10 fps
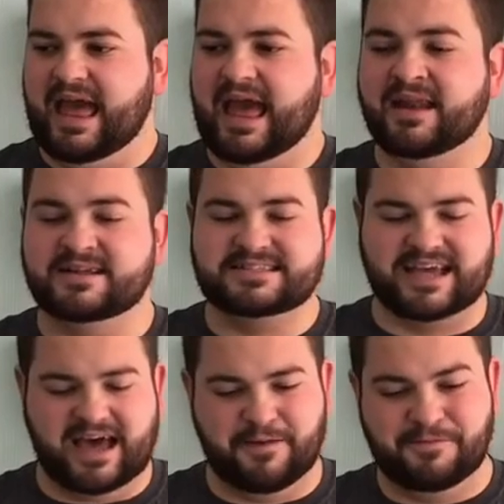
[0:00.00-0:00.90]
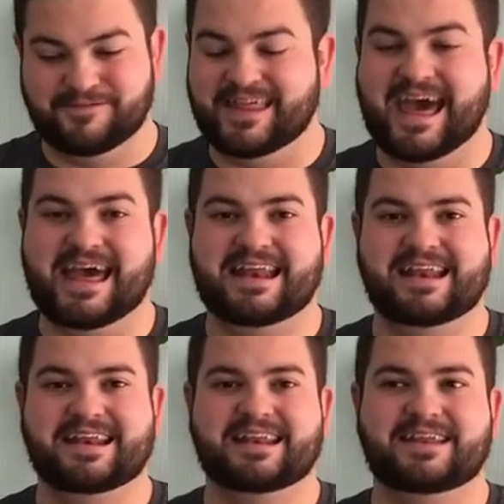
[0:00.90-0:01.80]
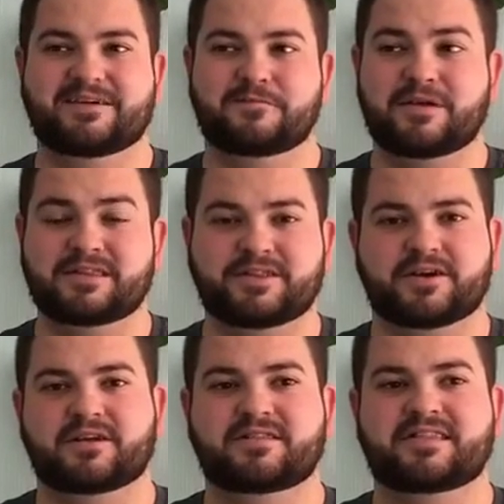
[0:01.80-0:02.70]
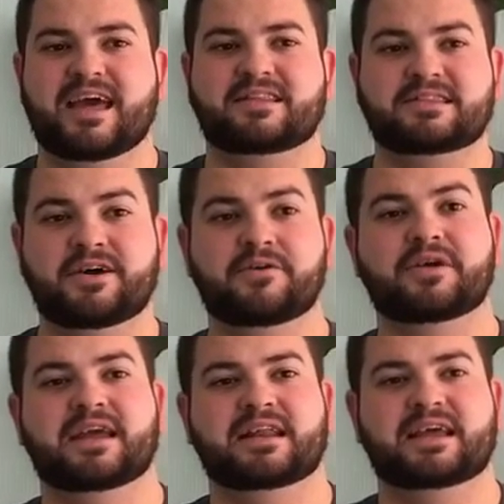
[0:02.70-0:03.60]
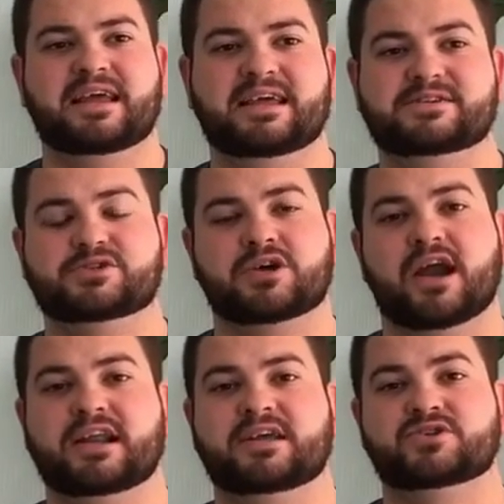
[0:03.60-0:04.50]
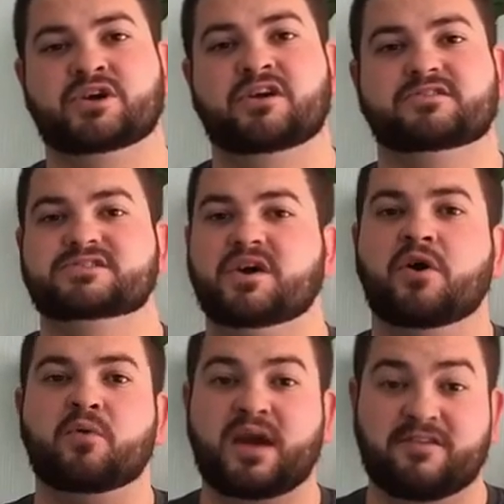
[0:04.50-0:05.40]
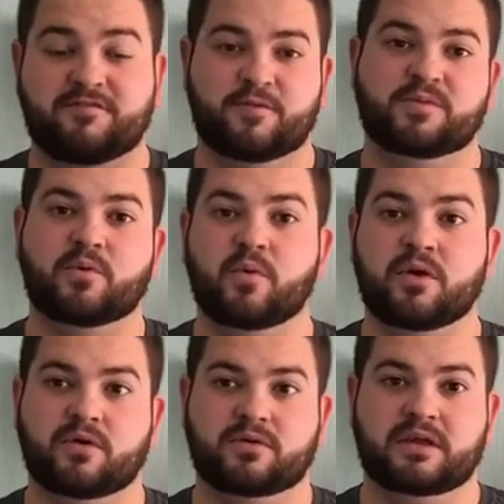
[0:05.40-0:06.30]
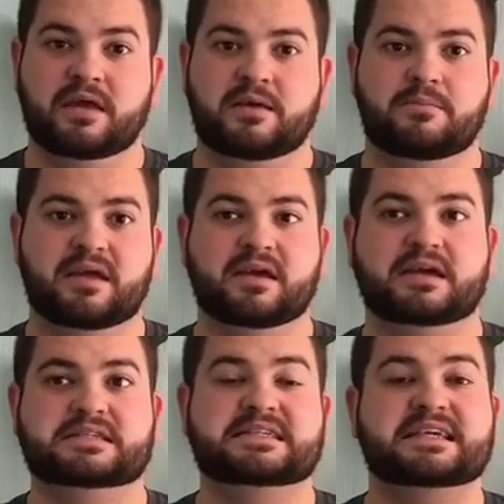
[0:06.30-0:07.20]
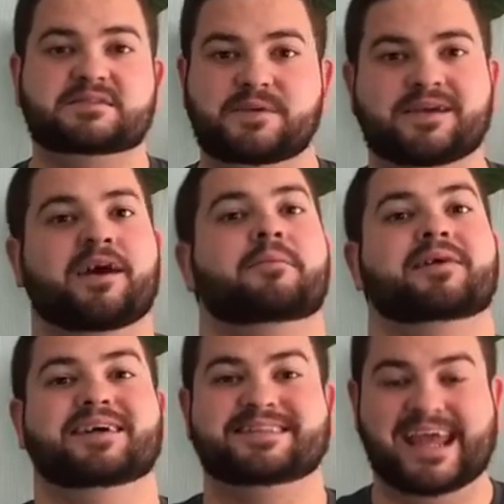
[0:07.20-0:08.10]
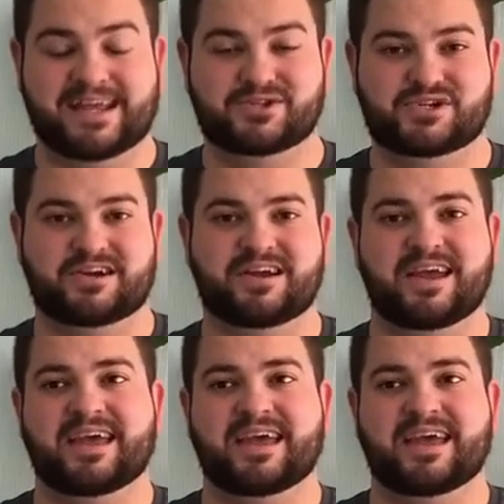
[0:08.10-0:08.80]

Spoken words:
And on top of that, we learn that Logan is trying to get Charles away from the world because he has become a danger.